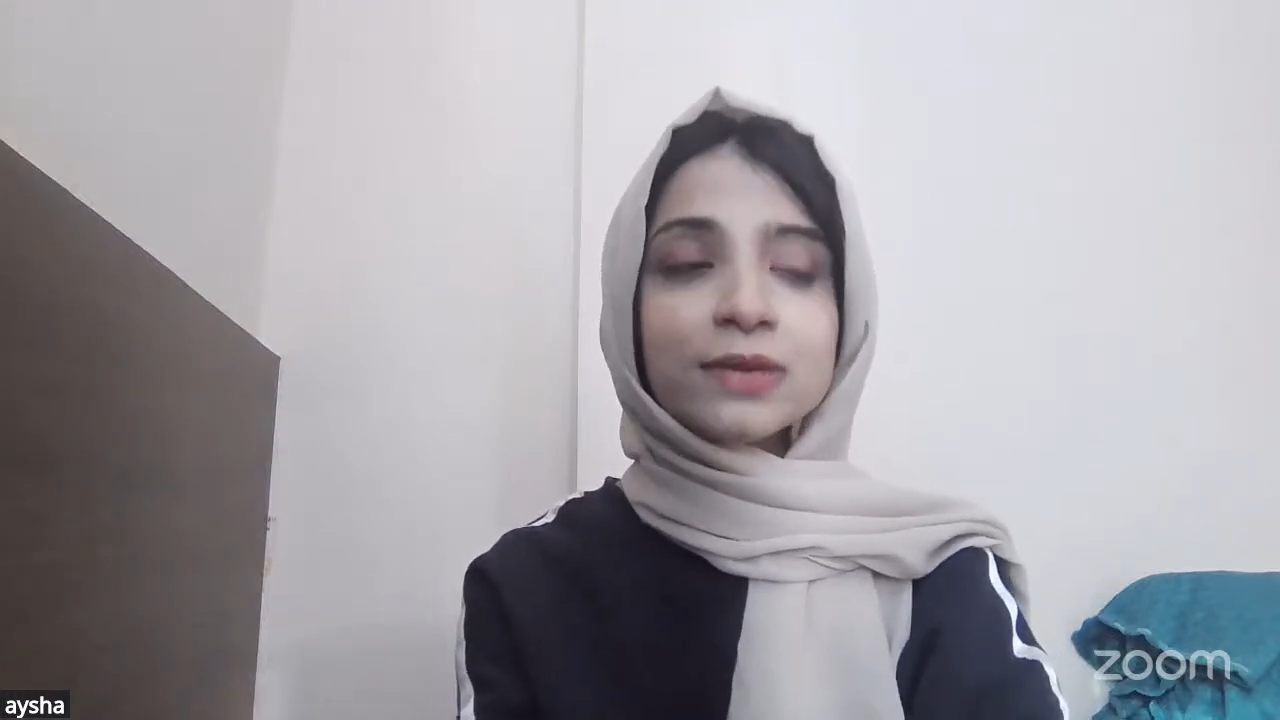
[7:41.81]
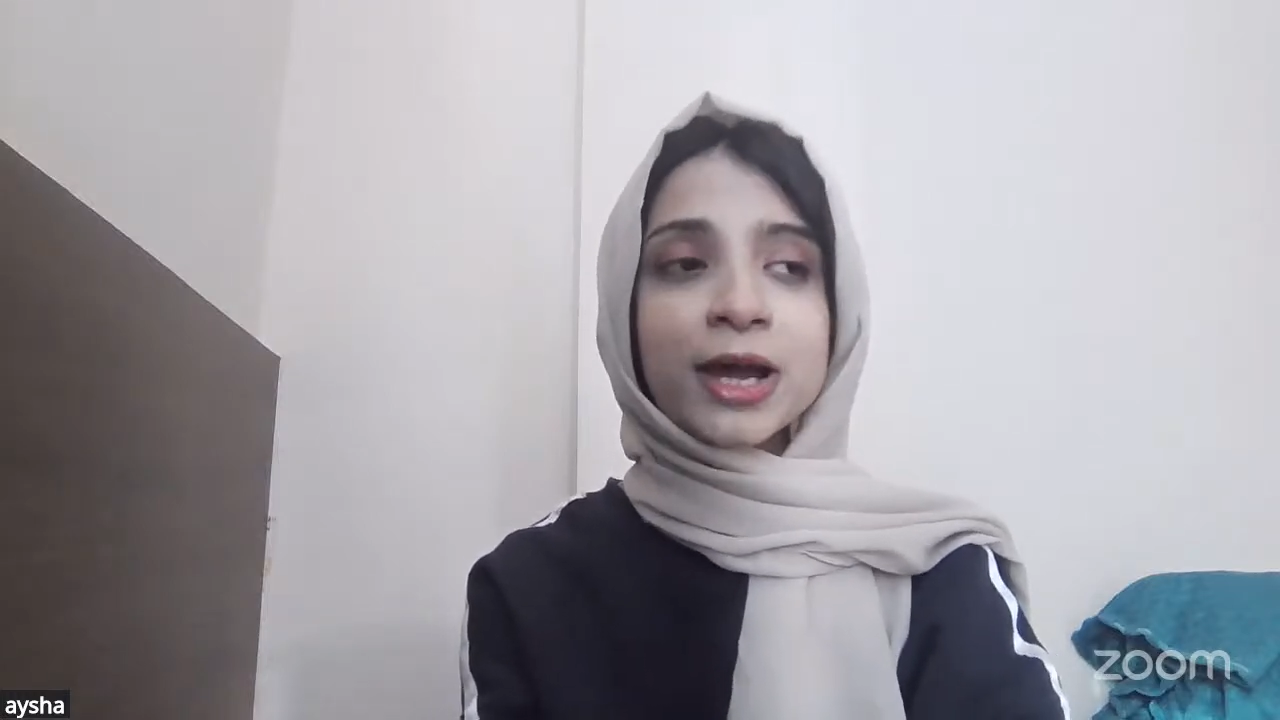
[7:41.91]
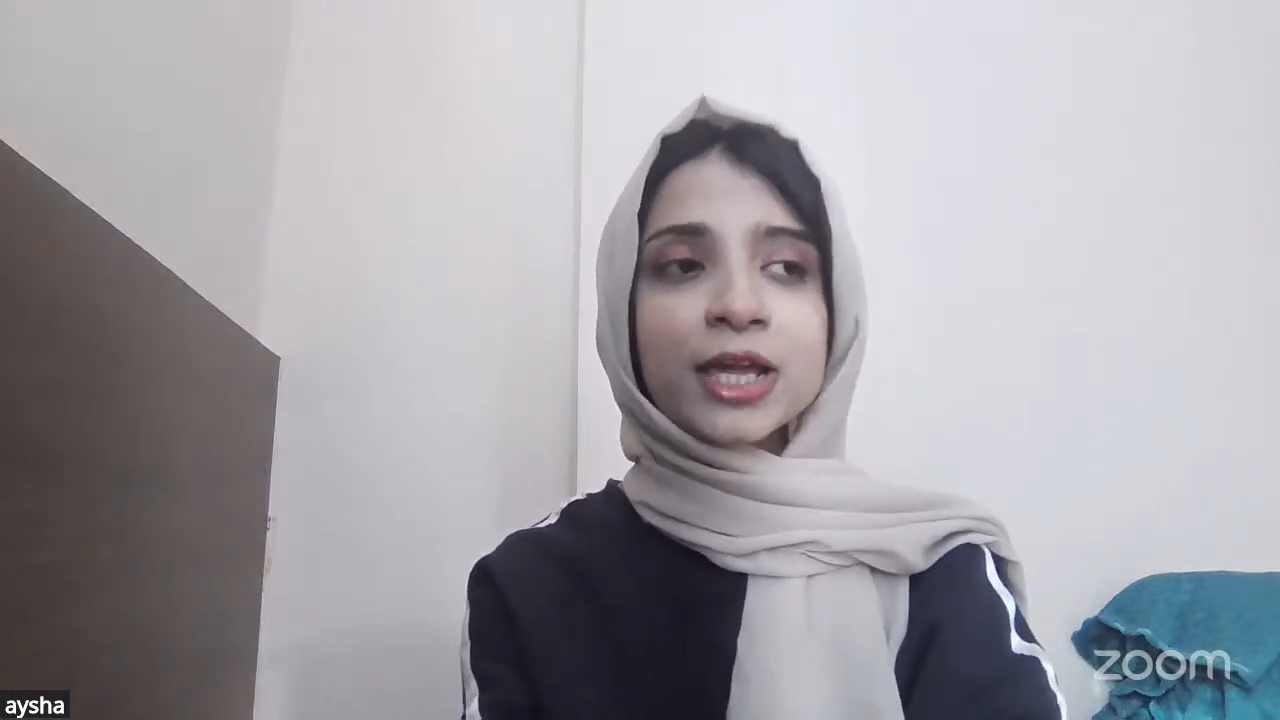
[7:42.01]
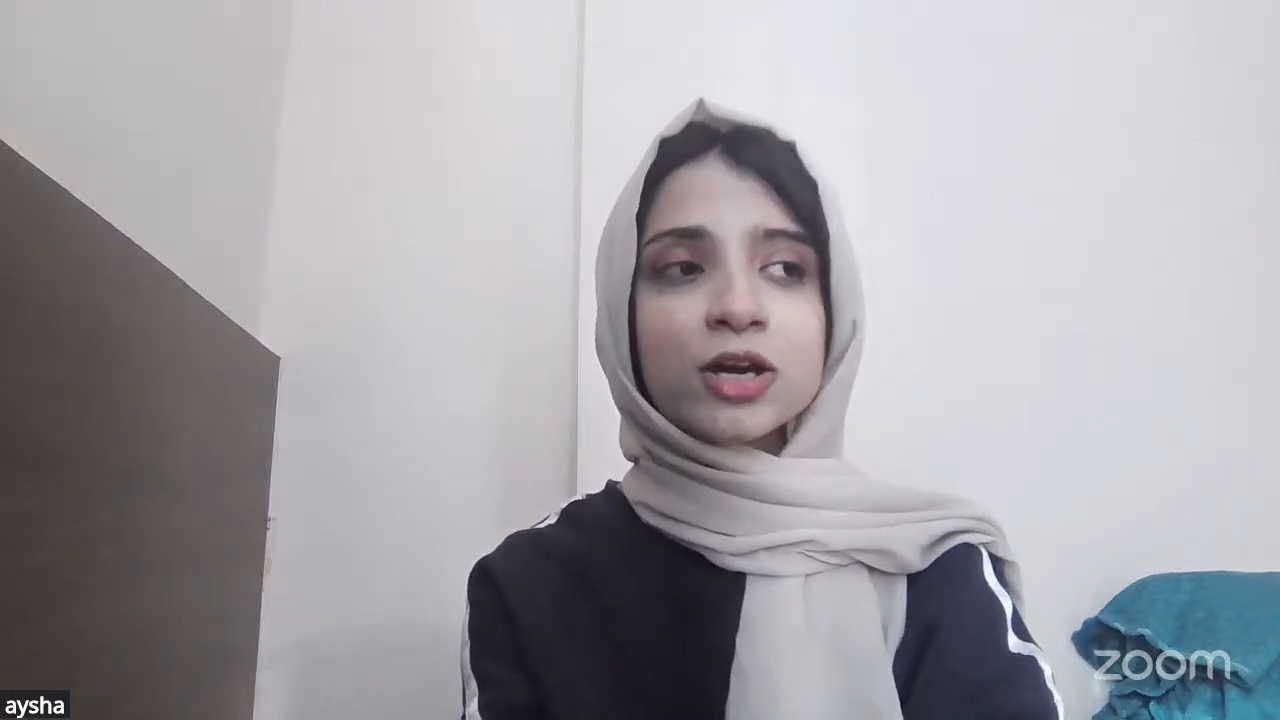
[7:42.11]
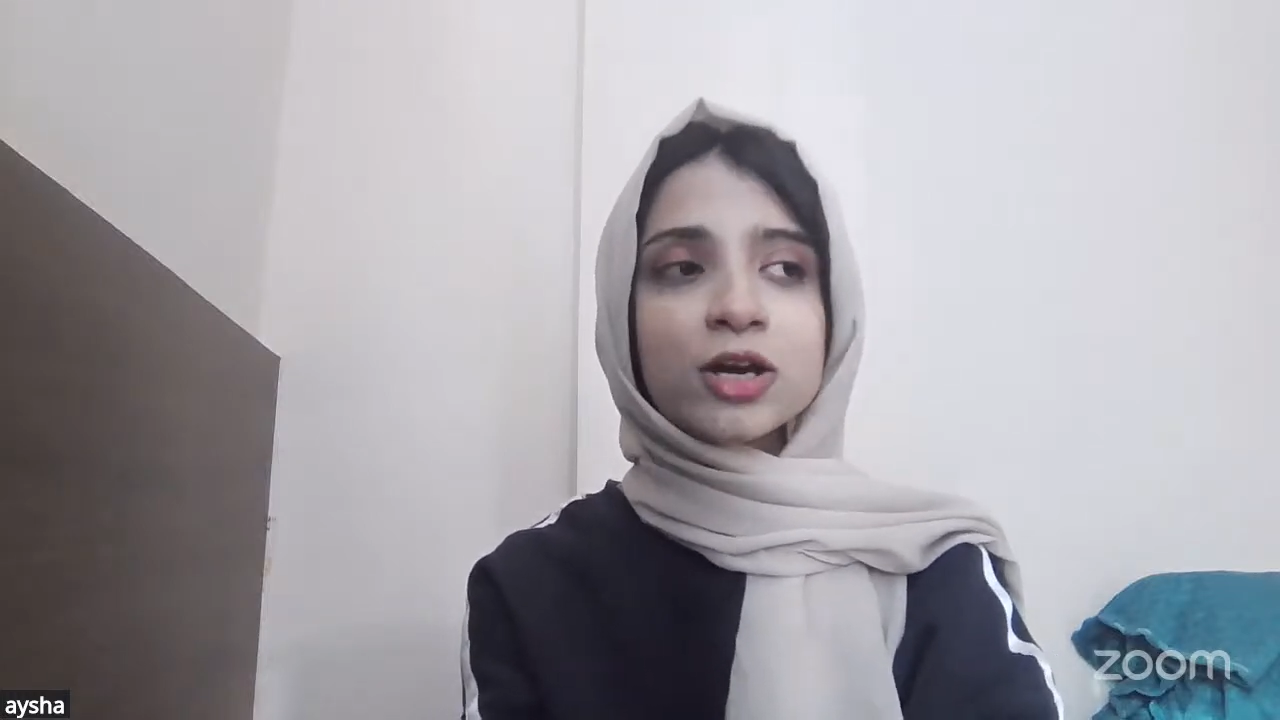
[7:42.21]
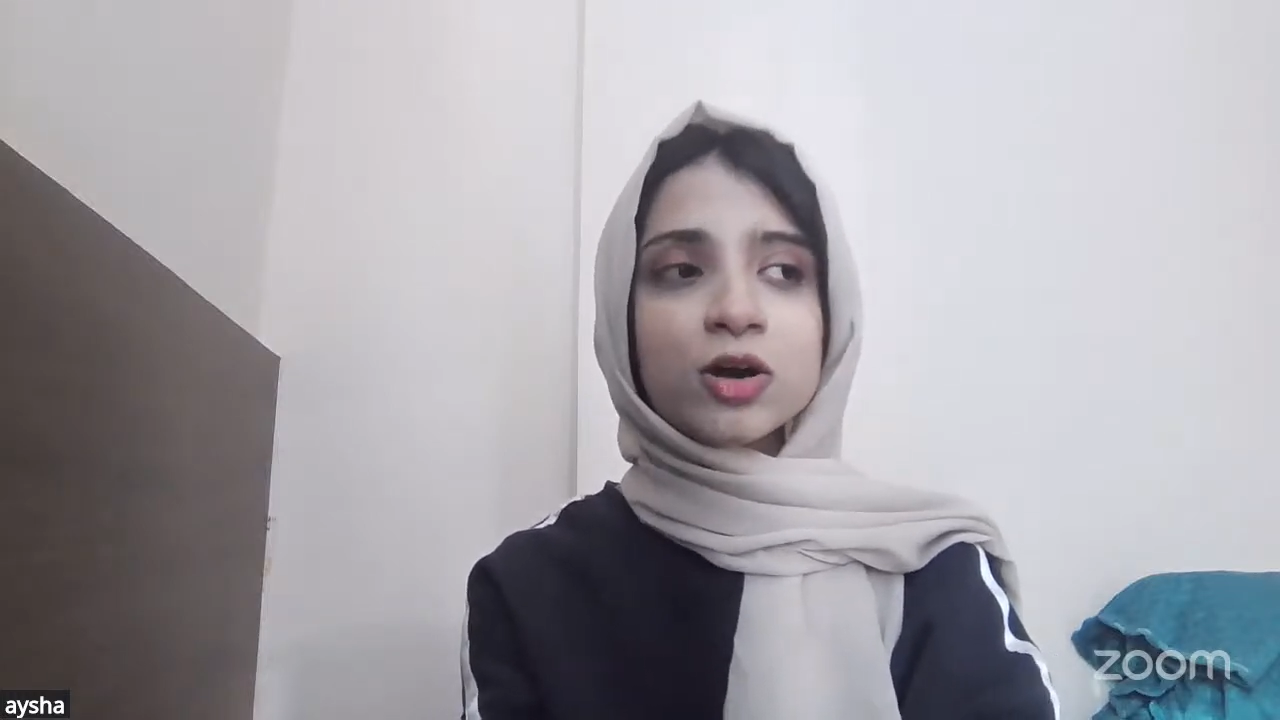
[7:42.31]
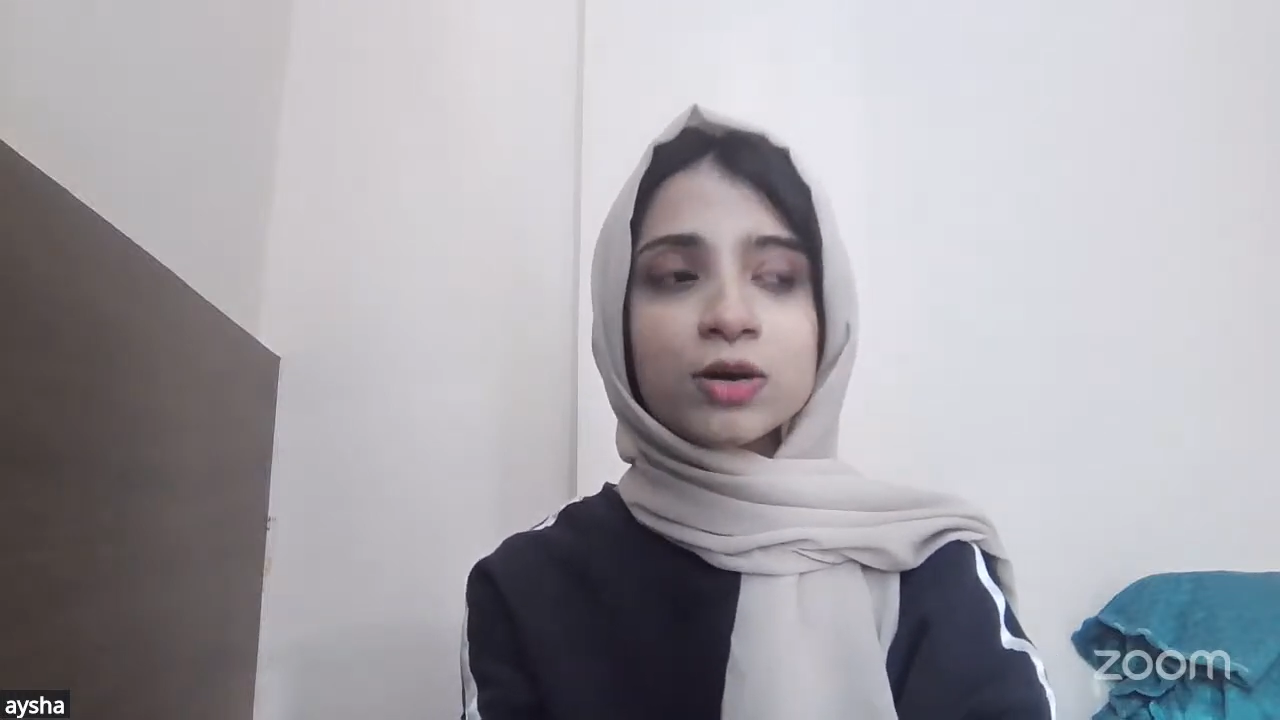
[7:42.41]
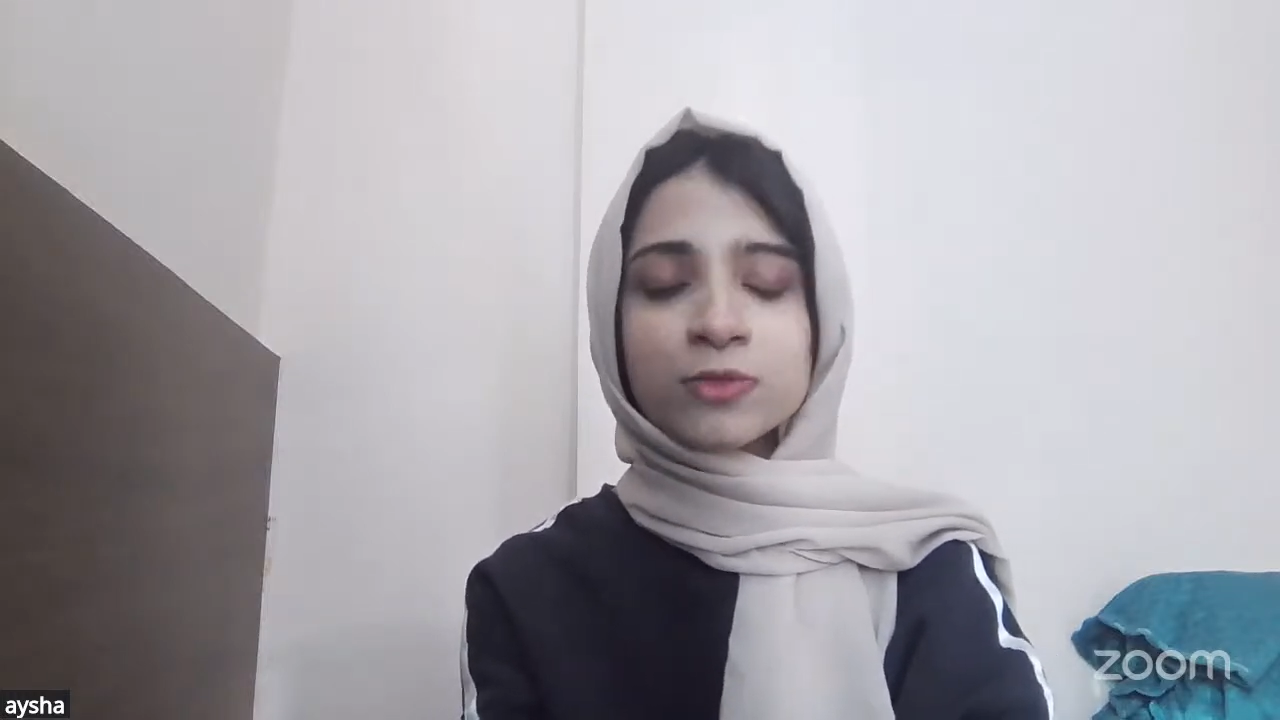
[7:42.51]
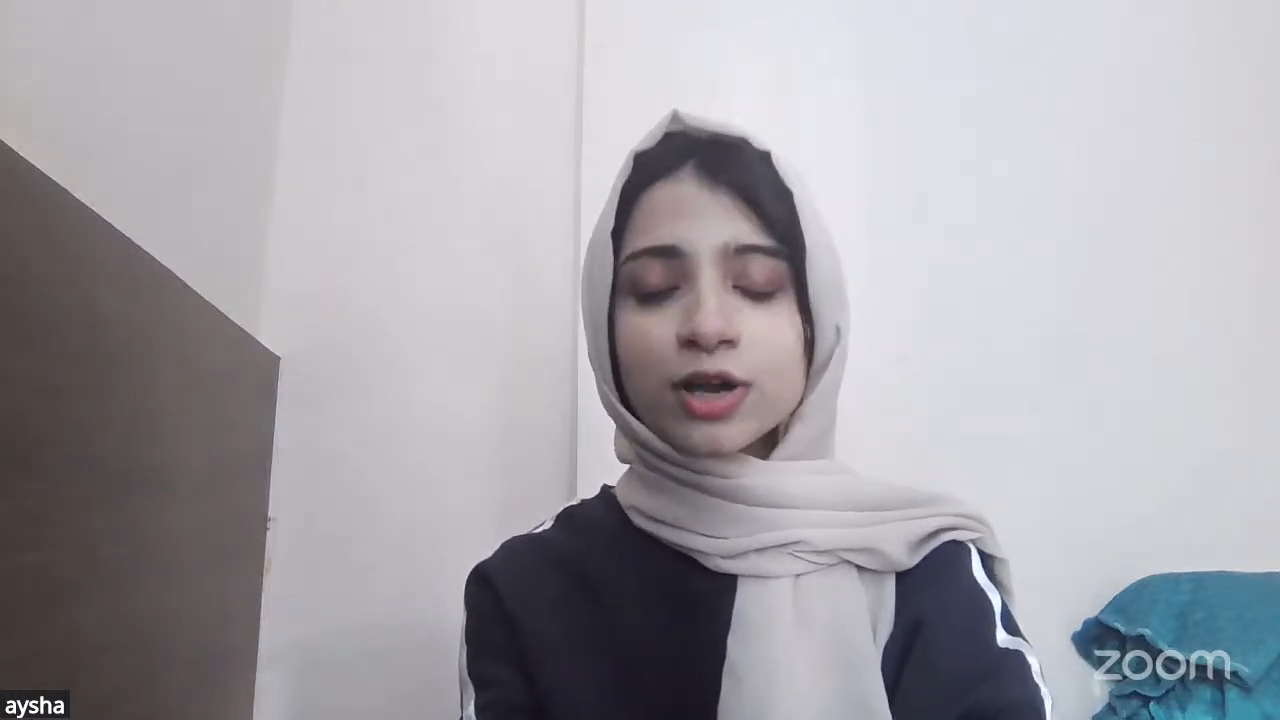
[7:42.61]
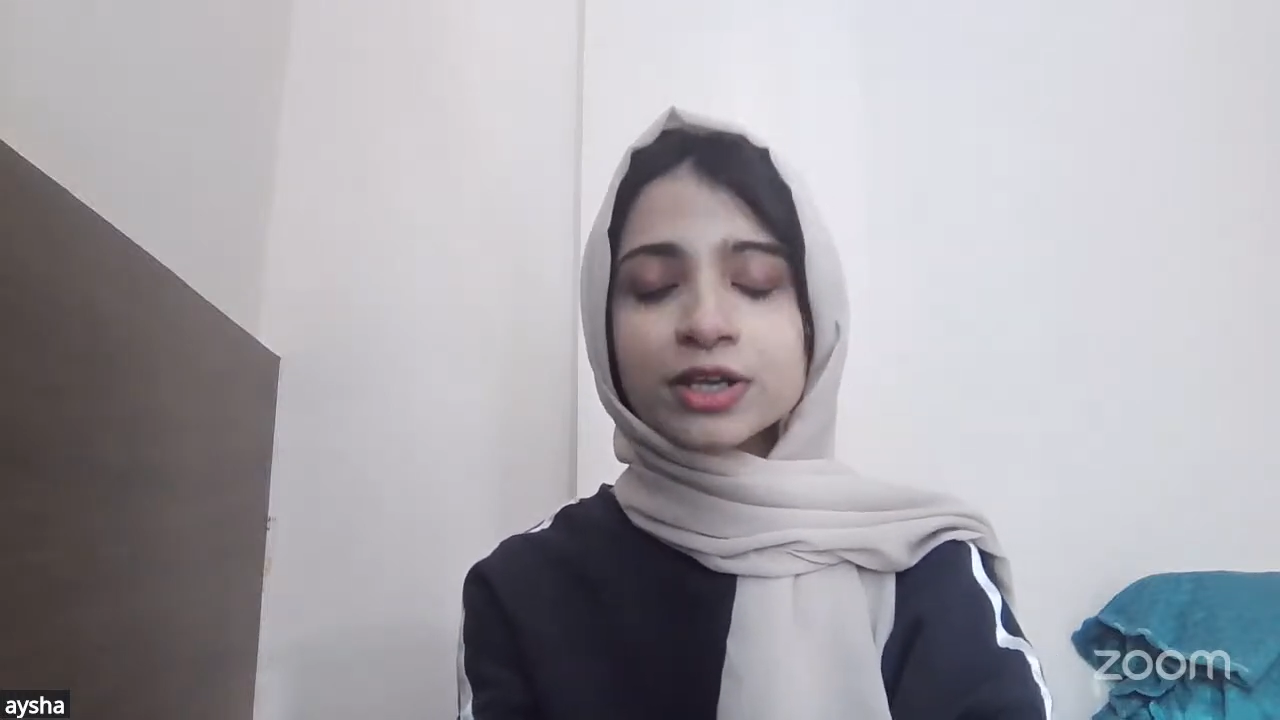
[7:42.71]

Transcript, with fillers: My mock